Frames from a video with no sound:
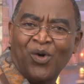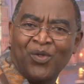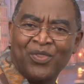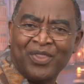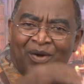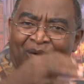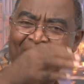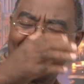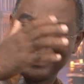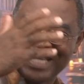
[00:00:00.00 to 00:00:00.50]
on
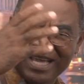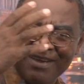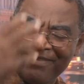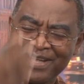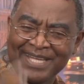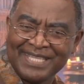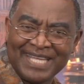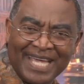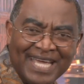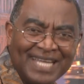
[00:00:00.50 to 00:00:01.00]
the
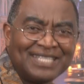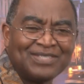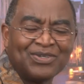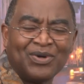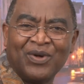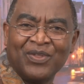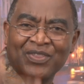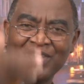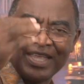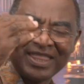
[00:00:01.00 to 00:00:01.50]
whatever date,
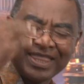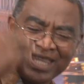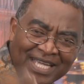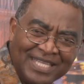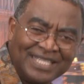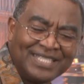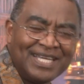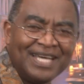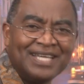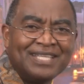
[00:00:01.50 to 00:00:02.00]
on the
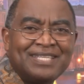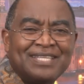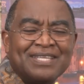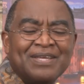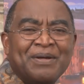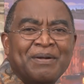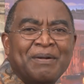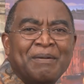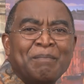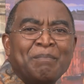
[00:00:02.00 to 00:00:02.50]
30th.
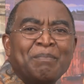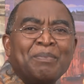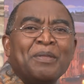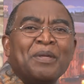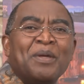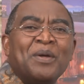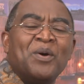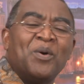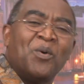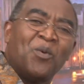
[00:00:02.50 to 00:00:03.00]

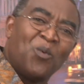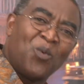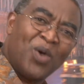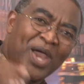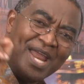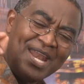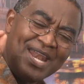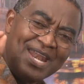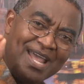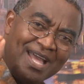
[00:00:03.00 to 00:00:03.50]

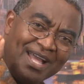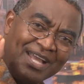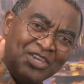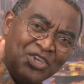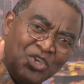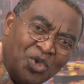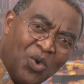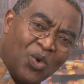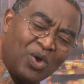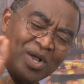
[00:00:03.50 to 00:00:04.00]
When
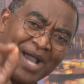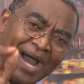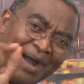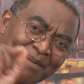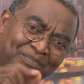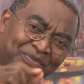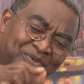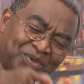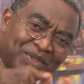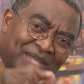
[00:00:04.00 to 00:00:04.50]
you
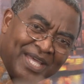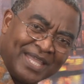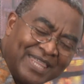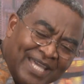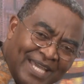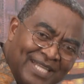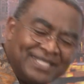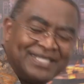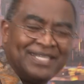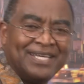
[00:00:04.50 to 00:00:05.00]
come to the
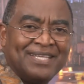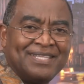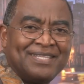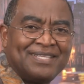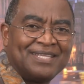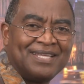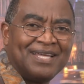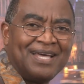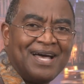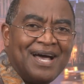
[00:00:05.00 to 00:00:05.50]
30th
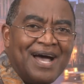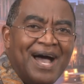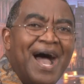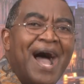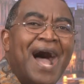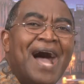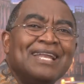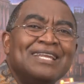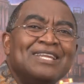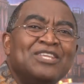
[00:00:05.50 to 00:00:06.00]

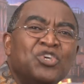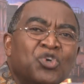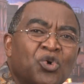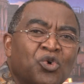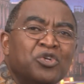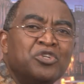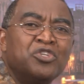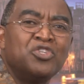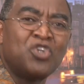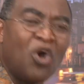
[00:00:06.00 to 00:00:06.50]
and
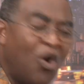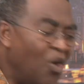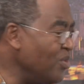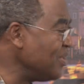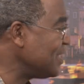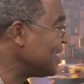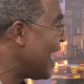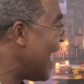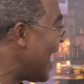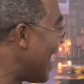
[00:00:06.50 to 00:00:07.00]
you
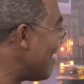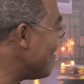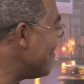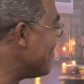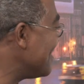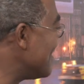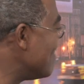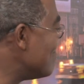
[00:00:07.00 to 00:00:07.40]
don't have the